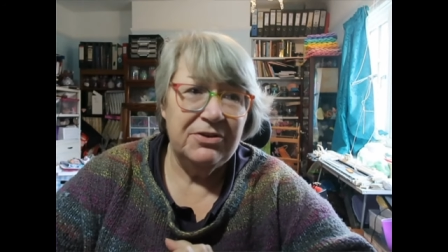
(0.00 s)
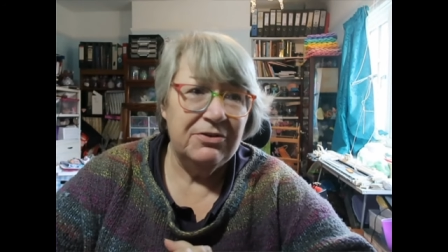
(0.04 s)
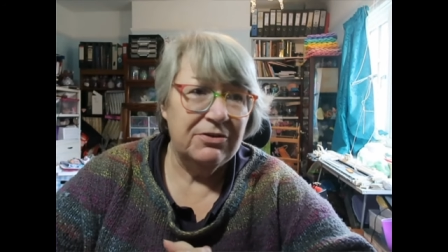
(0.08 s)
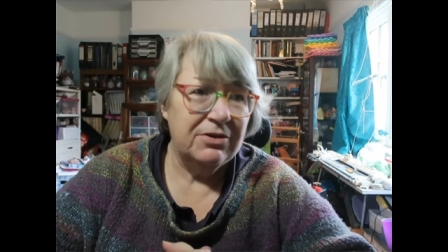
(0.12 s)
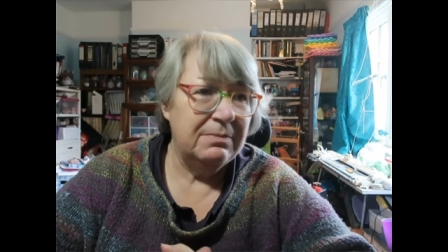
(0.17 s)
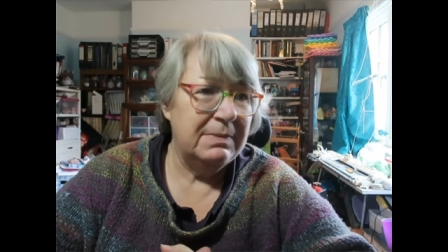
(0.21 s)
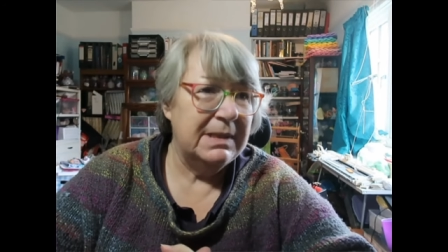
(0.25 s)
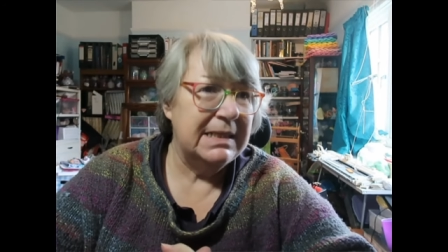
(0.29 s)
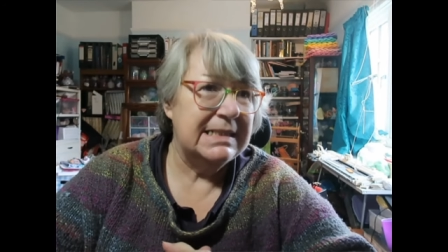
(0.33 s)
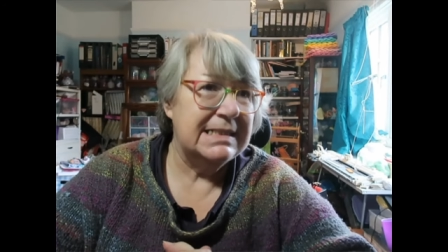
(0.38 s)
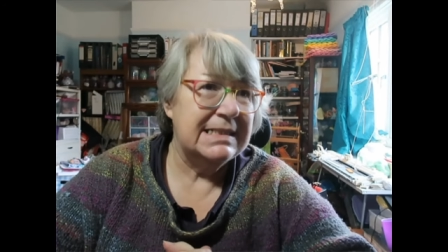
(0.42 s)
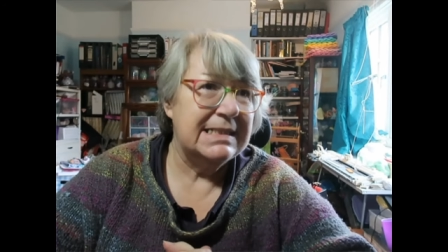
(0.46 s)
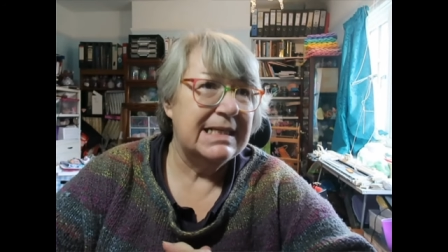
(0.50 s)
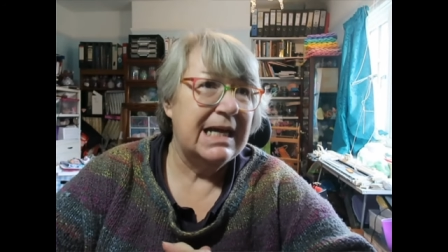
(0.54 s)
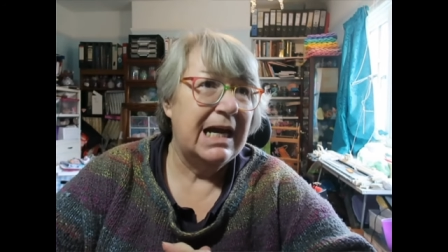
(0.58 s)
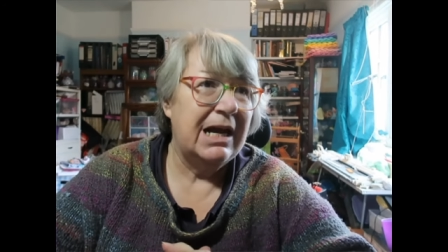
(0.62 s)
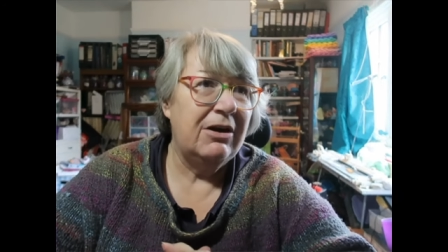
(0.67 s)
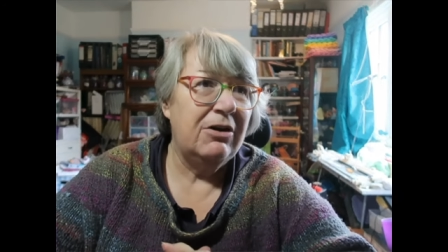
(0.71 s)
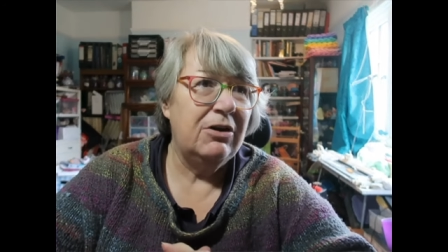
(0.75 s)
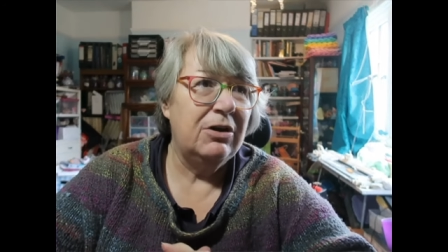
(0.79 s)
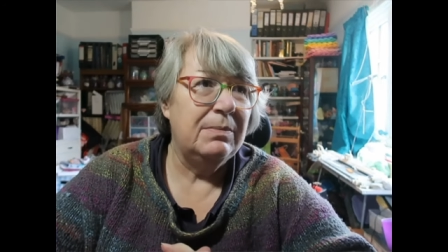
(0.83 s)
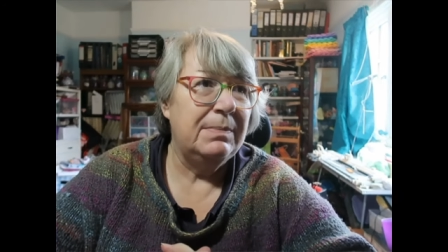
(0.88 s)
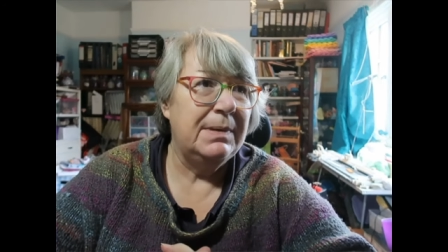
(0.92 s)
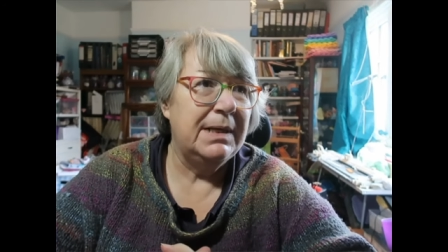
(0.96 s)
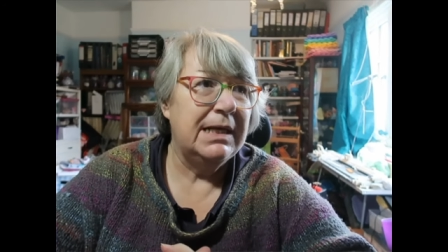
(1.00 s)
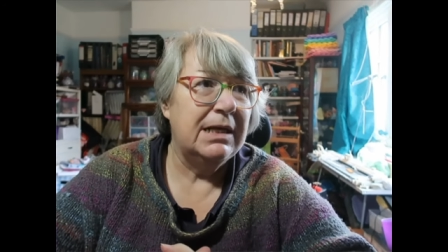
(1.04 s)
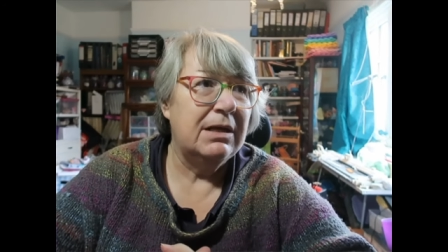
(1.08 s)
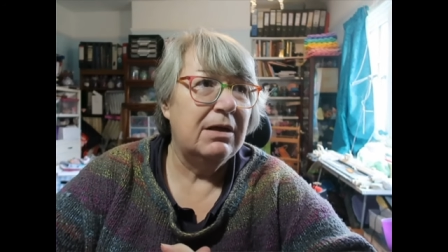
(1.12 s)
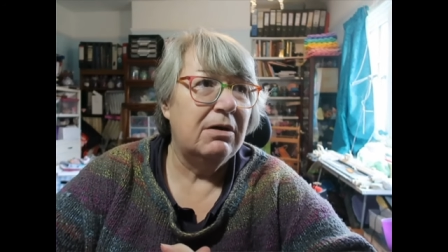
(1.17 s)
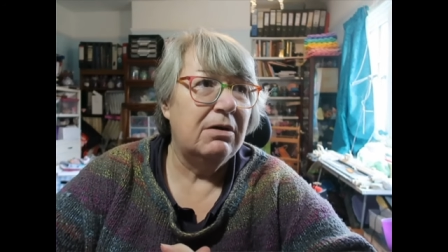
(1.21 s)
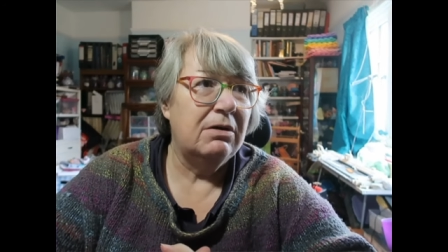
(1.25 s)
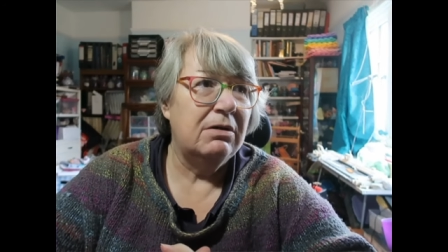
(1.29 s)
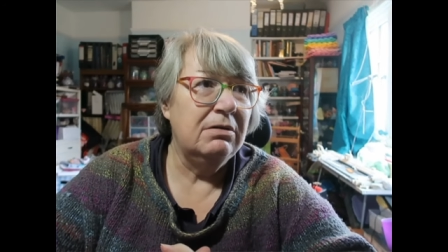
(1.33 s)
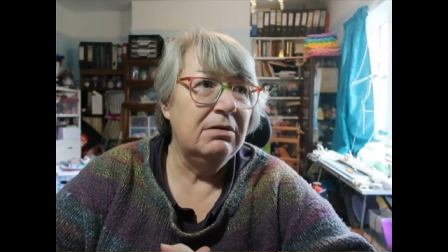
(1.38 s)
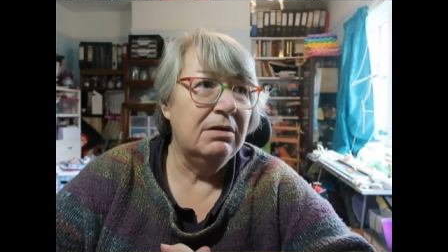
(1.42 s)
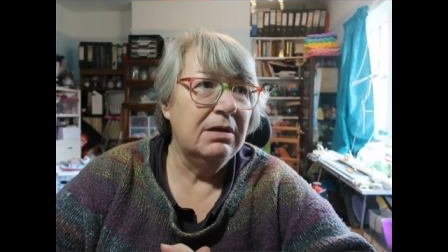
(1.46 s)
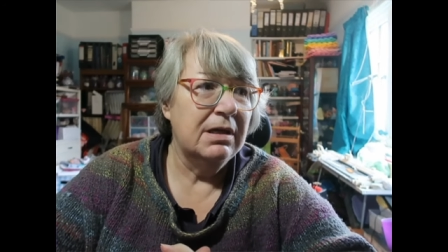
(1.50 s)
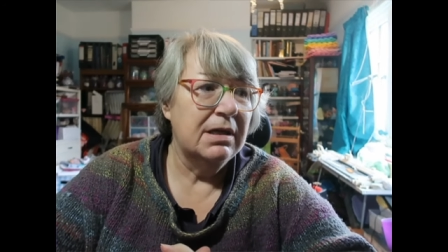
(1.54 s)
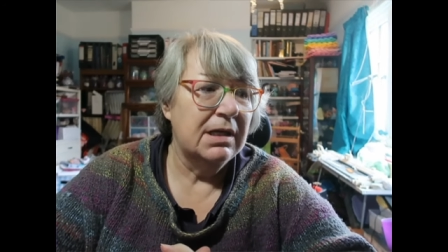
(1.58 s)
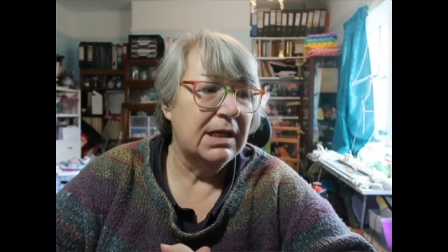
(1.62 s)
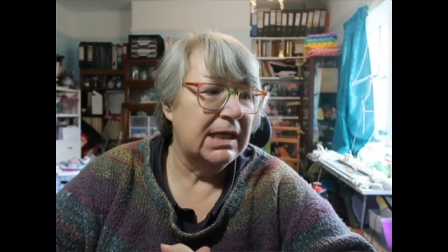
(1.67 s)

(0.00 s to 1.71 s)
Not going to be terribly long,